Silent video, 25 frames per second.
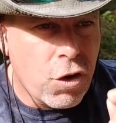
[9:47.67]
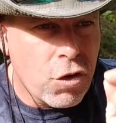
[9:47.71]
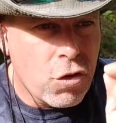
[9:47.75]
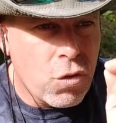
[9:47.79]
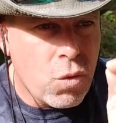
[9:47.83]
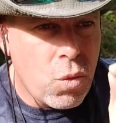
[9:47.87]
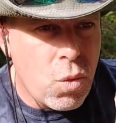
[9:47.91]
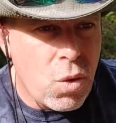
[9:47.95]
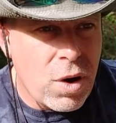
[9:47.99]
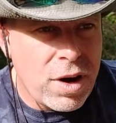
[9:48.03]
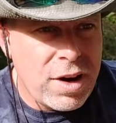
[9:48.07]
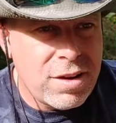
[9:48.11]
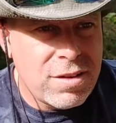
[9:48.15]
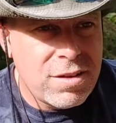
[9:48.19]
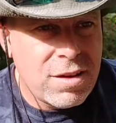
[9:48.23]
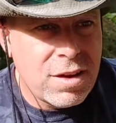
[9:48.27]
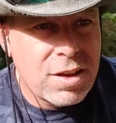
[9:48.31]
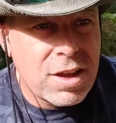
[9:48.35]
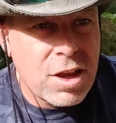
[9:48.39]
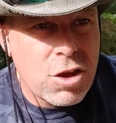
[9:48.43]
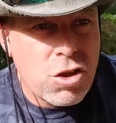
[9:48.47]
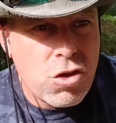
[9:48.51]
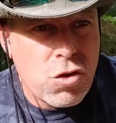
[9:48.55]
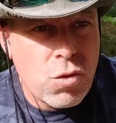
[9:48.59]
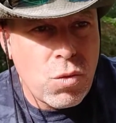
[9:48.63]
as what is it
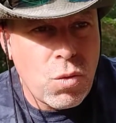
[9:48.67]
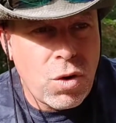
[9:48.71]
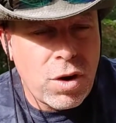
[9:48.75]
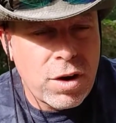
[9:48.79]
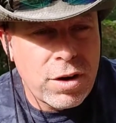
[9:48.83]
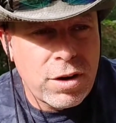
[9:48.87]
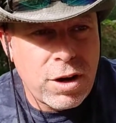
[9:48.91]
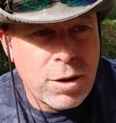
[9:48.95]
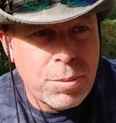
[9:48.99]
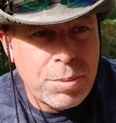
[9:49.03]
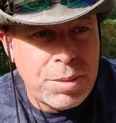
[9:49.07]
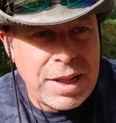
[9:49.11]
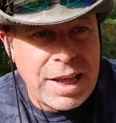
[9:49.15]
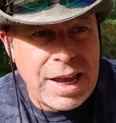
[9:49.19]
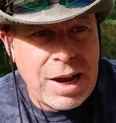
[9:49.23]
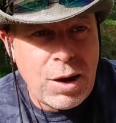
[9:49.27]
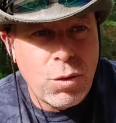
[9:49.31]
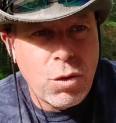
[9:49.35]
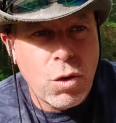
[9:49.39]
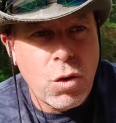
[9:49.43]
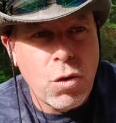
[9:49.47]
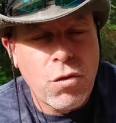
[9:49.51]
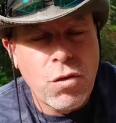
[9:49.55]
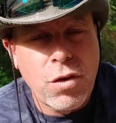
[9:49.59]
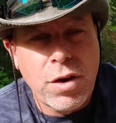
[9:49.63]
that you want to play out
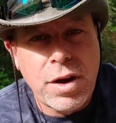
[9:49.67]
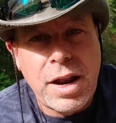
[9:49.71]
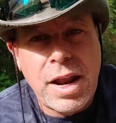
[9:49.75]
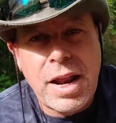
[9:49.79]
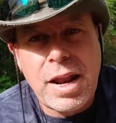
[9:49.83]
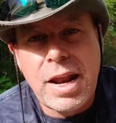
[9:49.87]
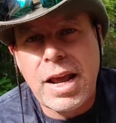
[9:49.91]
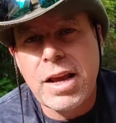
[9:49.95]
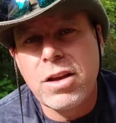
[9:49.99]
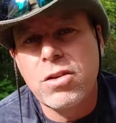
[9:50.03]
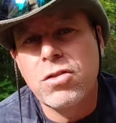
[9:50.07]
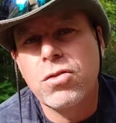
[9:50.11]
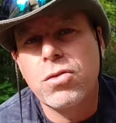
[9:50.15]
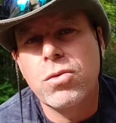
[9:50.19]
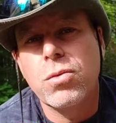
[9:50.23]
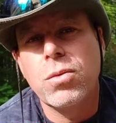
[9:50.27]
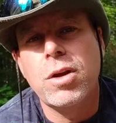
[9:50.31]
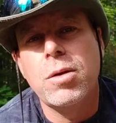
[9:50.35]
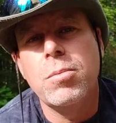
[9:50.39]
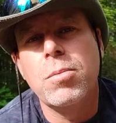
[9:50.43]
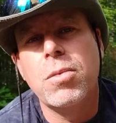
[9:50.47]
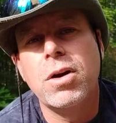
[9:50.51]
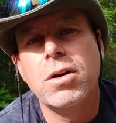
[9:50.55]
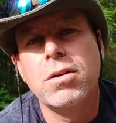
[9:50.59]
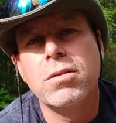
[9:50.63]
over the next 3
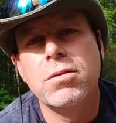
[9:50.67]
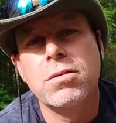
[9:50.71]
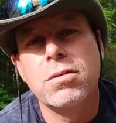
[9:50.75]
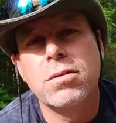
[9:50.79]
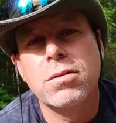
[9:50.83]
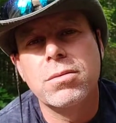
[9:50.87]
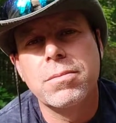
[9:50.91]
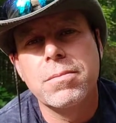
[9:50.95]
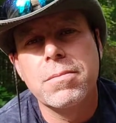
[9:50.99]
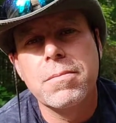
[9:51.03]
months.